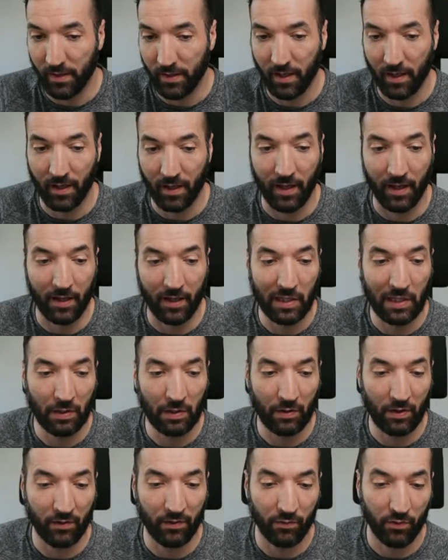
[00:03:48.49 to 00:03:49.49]

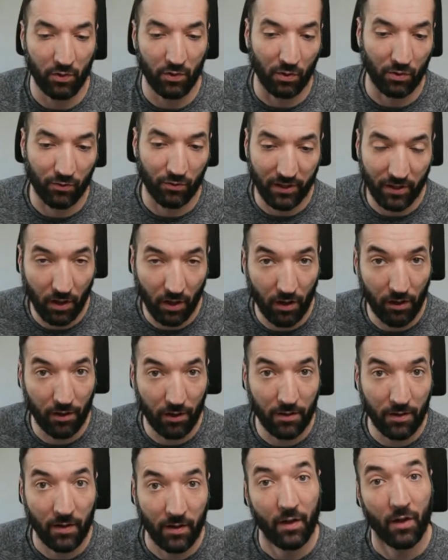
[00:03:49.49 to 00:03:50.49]
If you'll
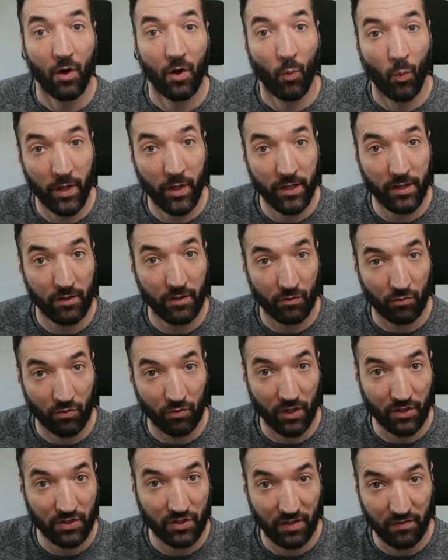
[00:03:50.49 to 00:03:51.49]
recall, when
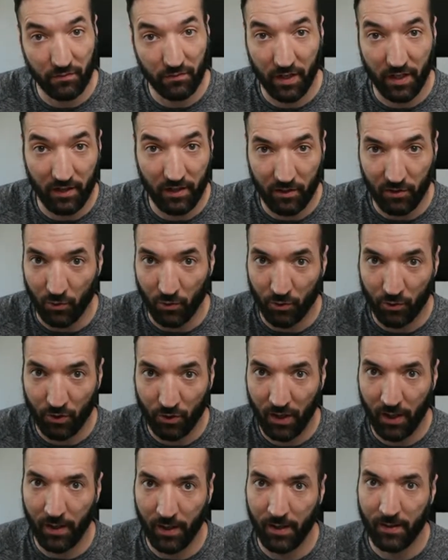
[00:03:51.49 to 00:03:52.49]
Russia invaded
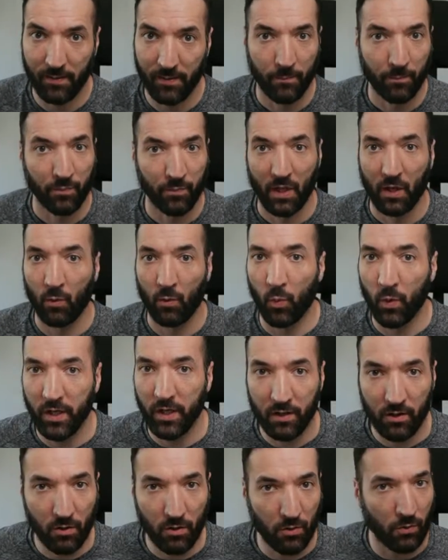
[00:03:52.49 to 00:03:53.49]
Ukraine, we
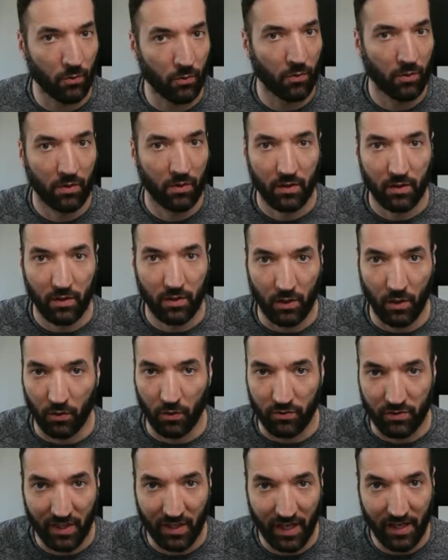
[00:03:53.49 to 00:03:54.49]
knew,
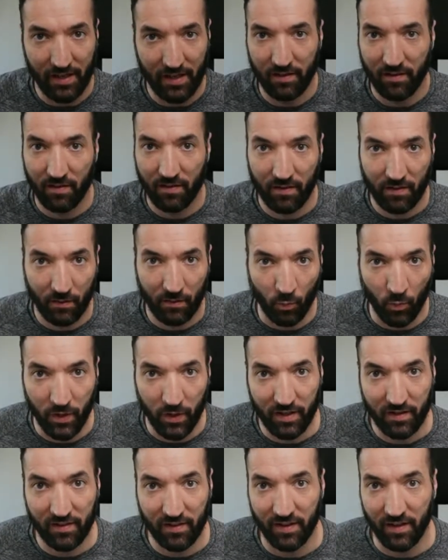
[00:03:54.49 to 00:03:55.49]
days,
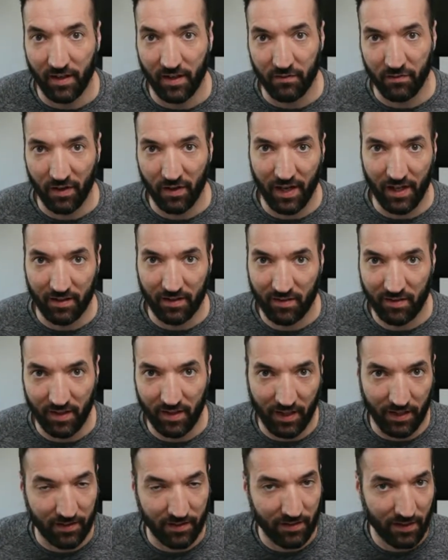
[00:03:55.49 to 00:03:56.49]
weeks in advance
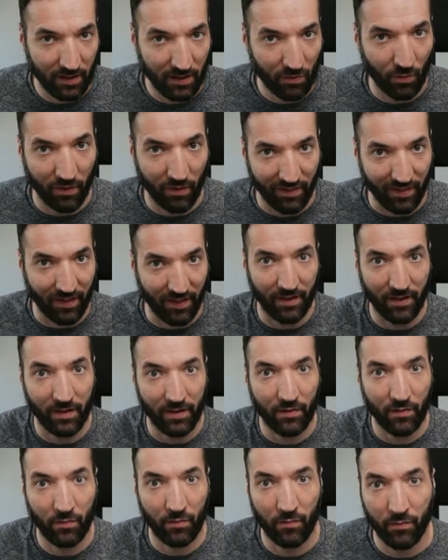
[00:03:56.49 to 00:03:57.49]
that this was
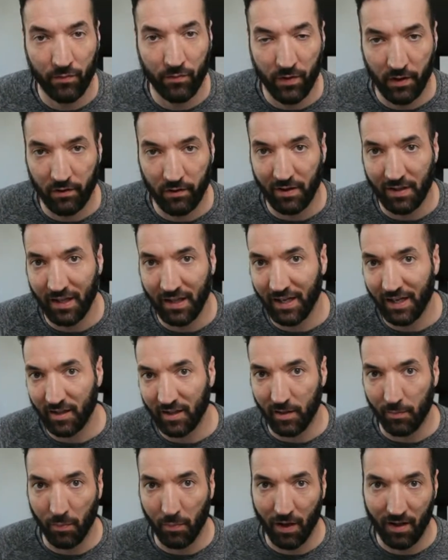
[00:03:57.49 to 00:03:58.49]
a very
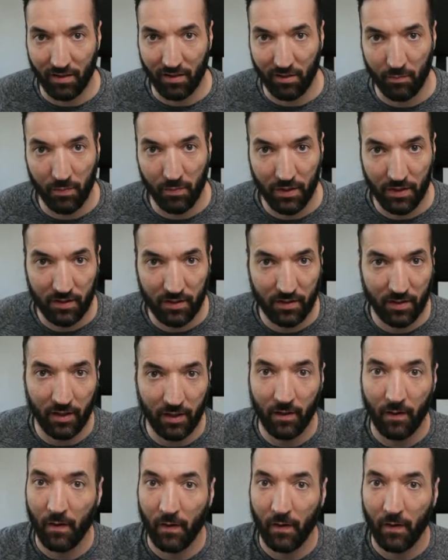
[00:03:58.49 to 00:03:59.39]
likely possibility.